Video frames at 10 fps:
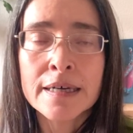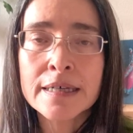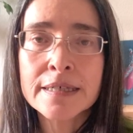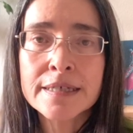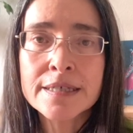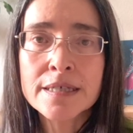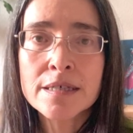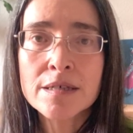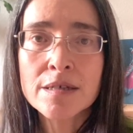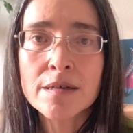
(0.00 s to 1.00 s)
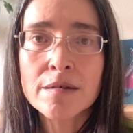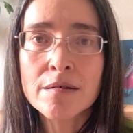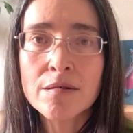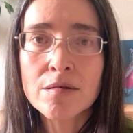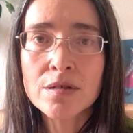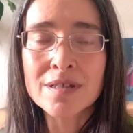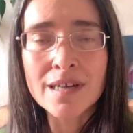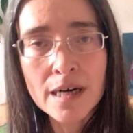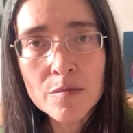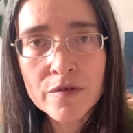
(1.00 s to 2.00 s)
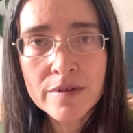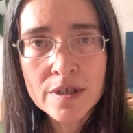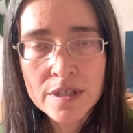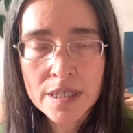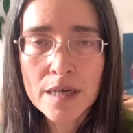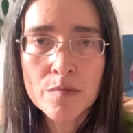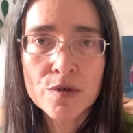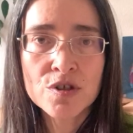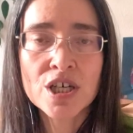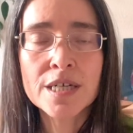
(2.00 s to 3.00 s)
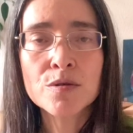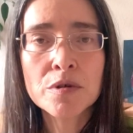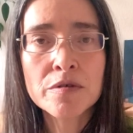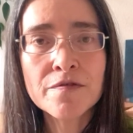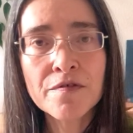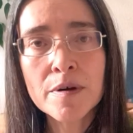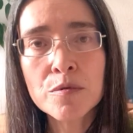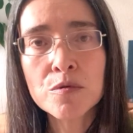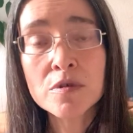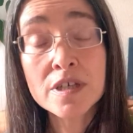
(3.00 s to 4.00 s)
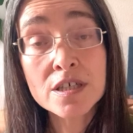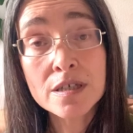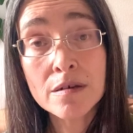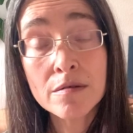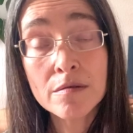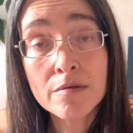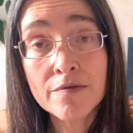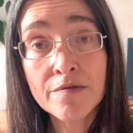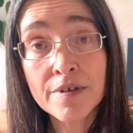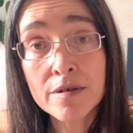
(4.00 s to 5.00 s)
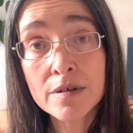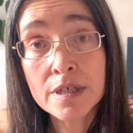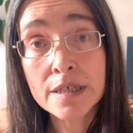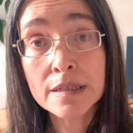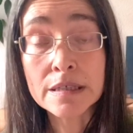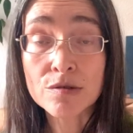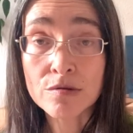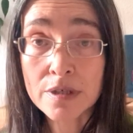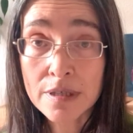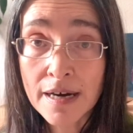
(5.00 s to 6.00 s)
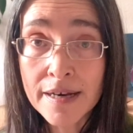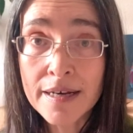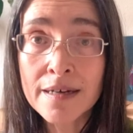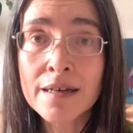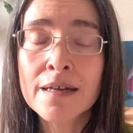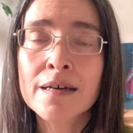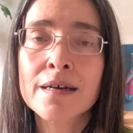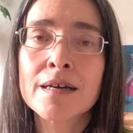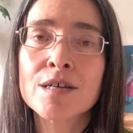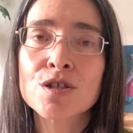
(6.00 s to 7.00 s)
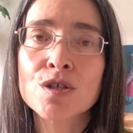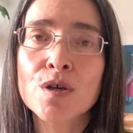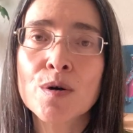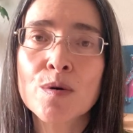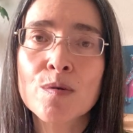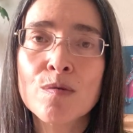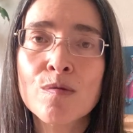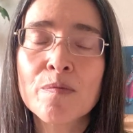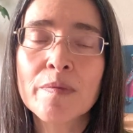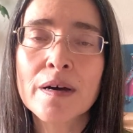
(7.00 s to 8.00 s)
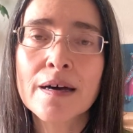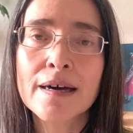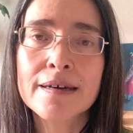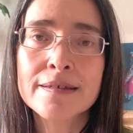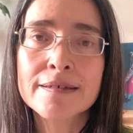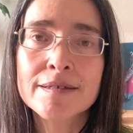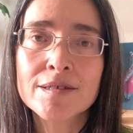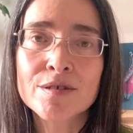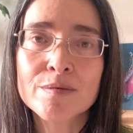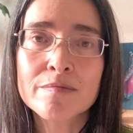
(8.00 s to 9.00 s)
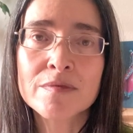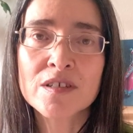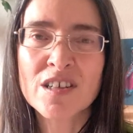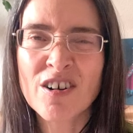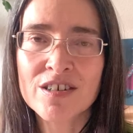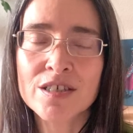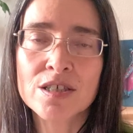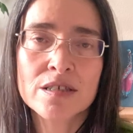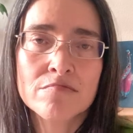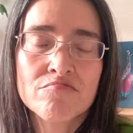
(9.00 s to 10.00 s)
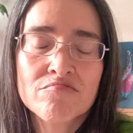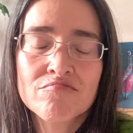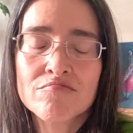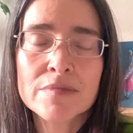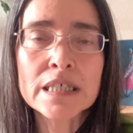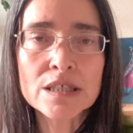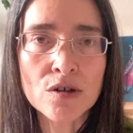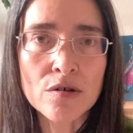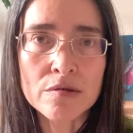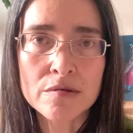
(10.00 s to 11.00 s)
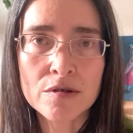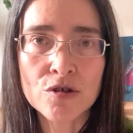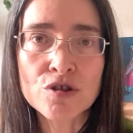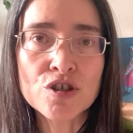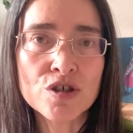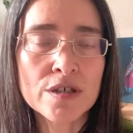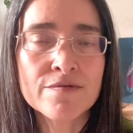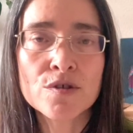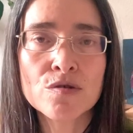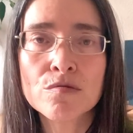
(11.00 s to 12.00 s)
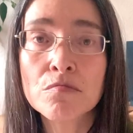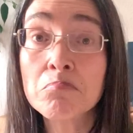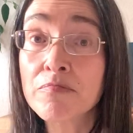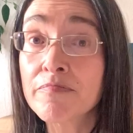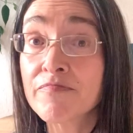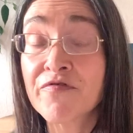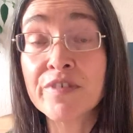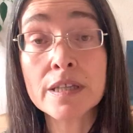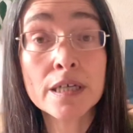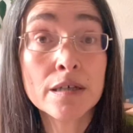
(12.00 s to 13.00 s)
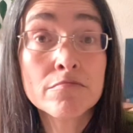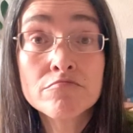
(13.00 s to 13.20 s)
it is the time of the December, January, and February, there's very little sun, so, and the darkness is not conducive to feeling